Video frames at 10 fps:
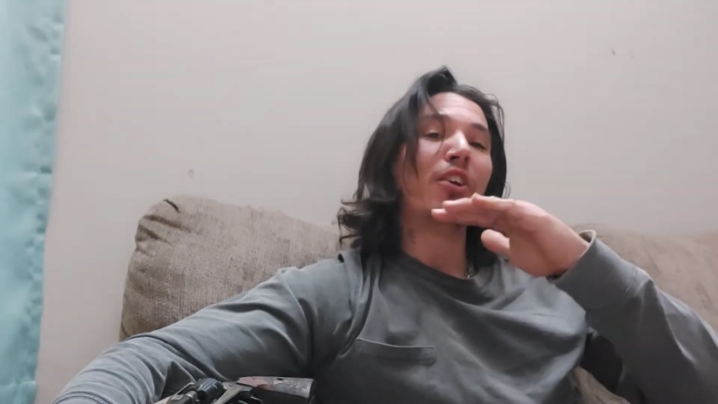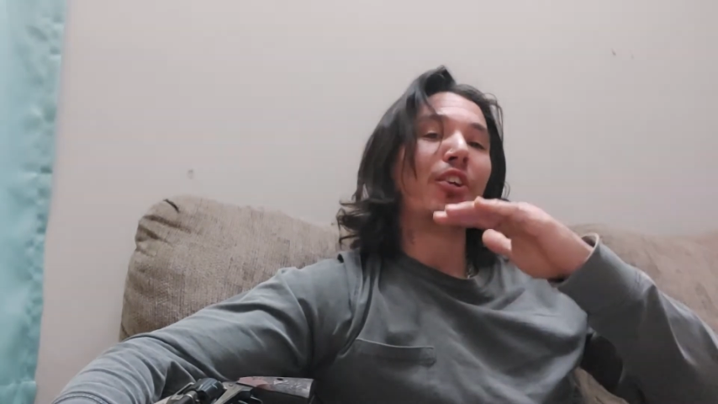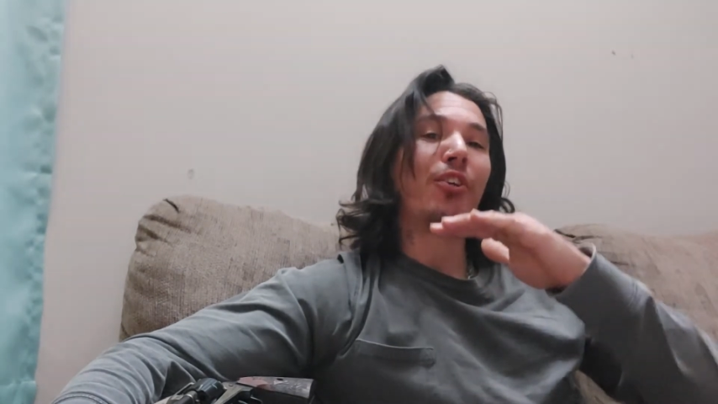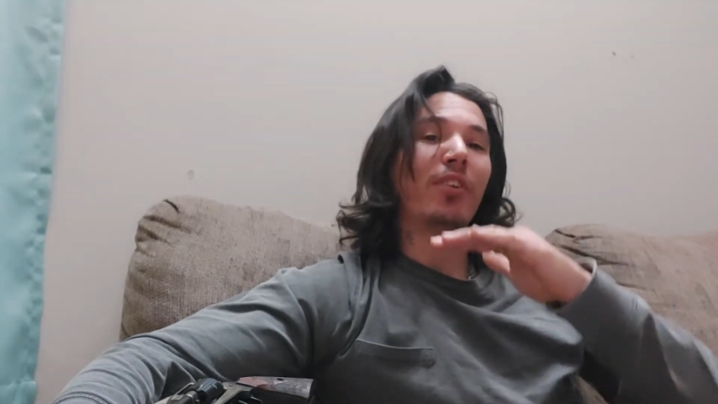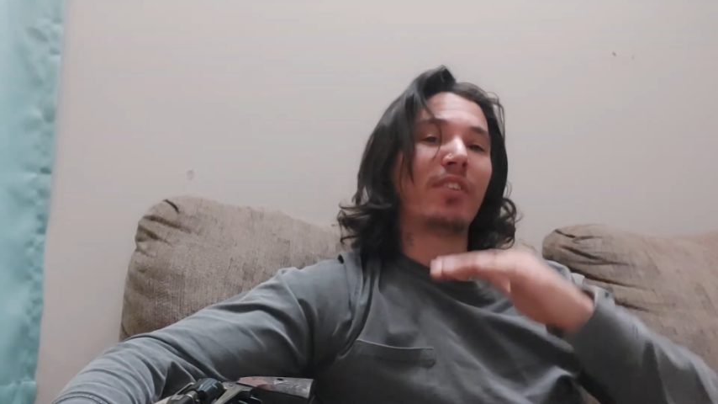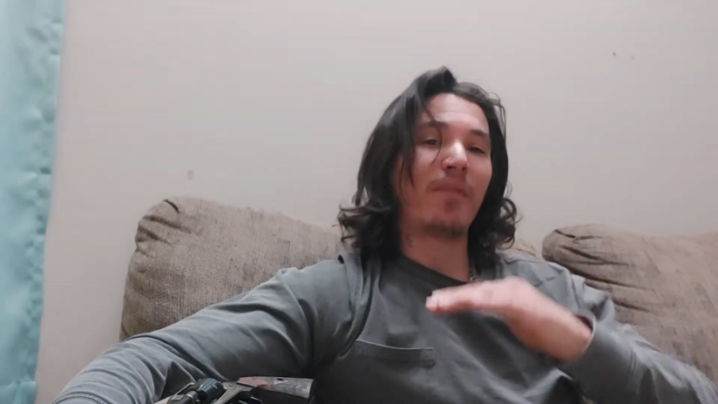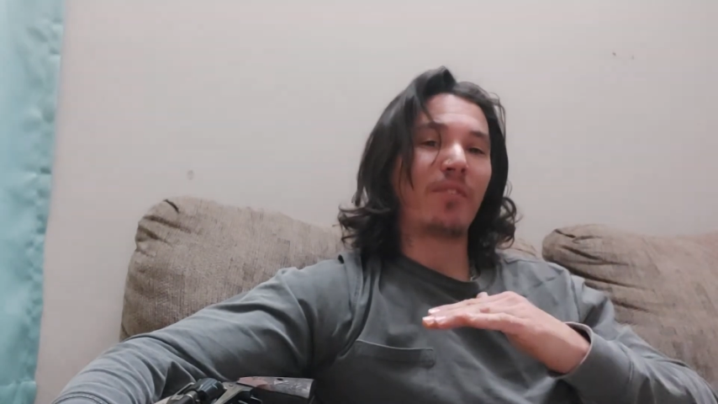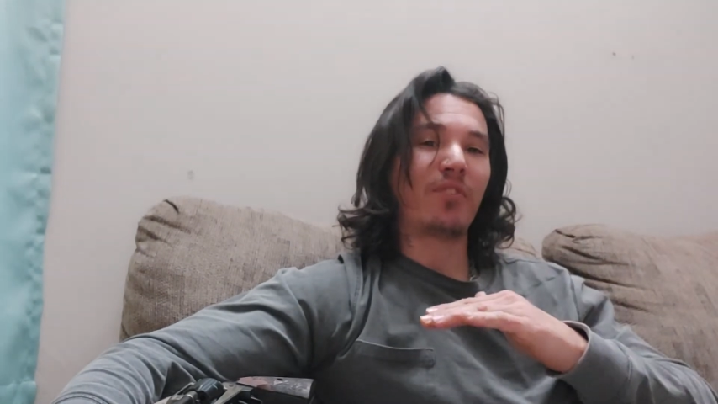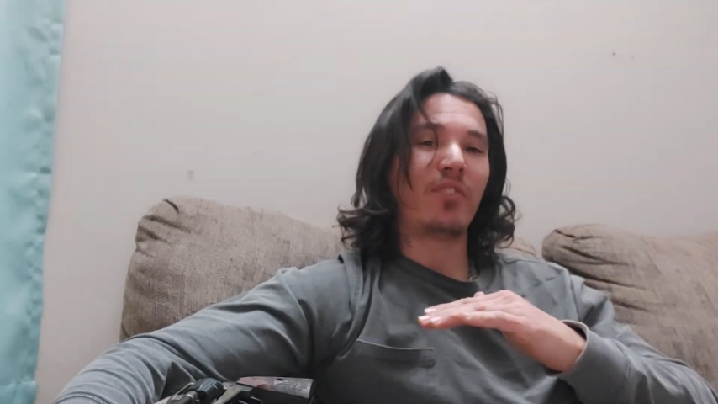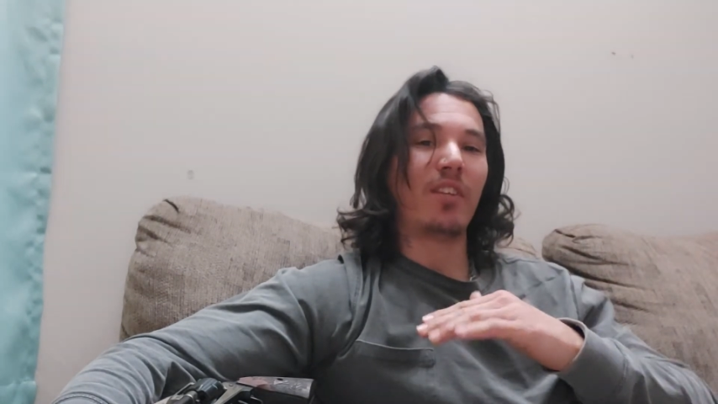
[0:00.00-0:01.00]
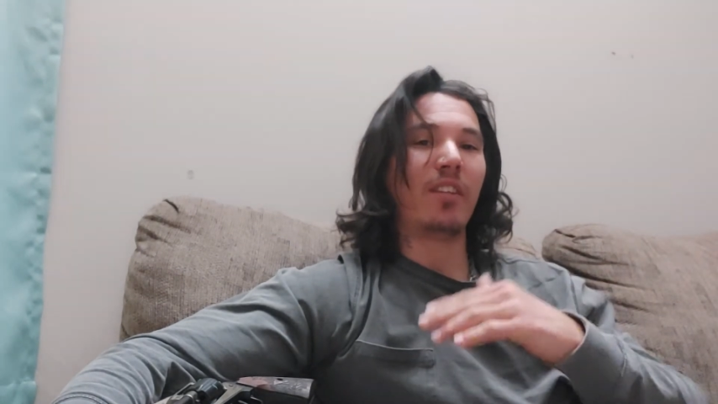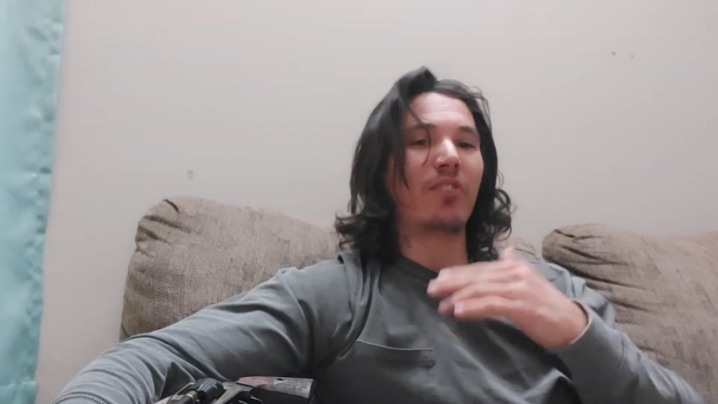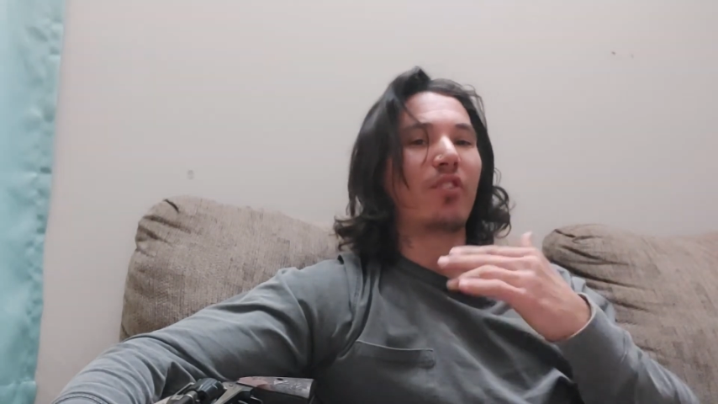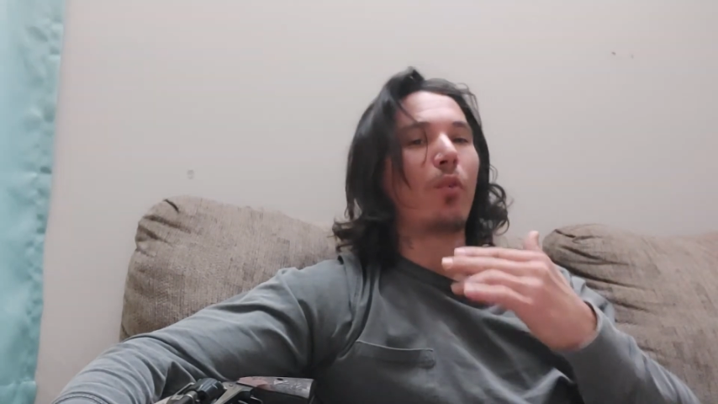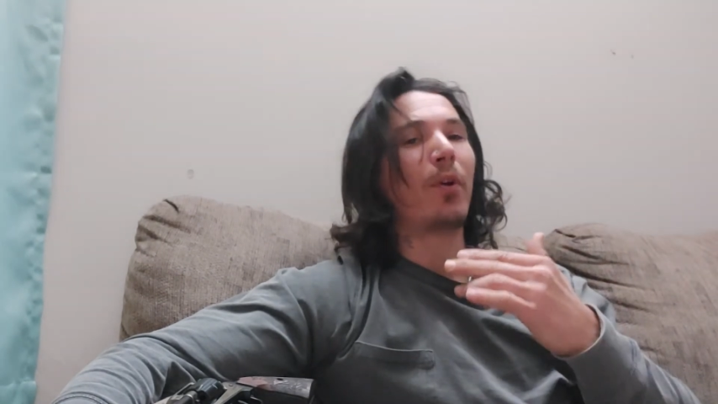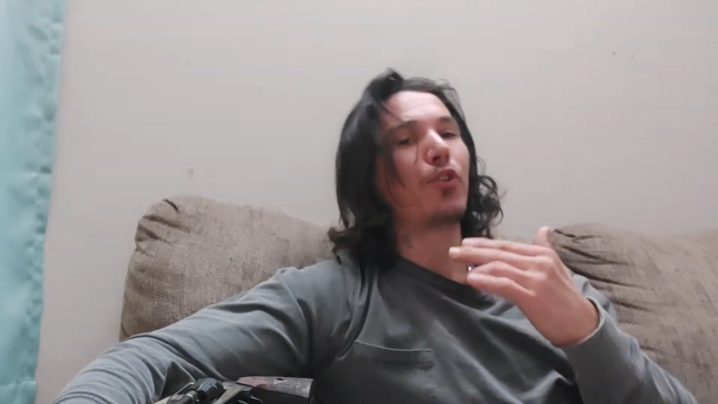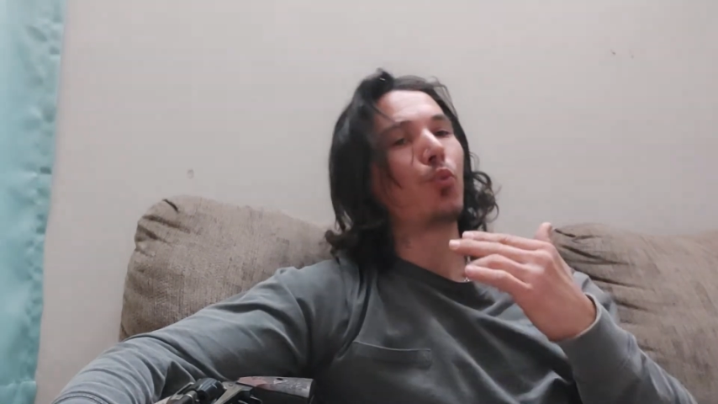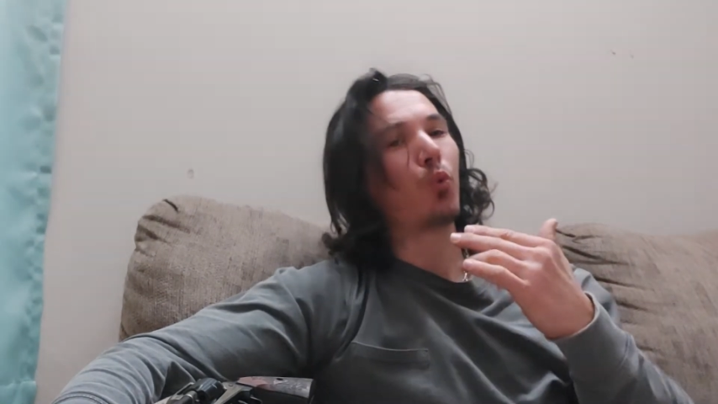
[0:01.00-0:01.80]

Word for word: you're in a deficit and it's going to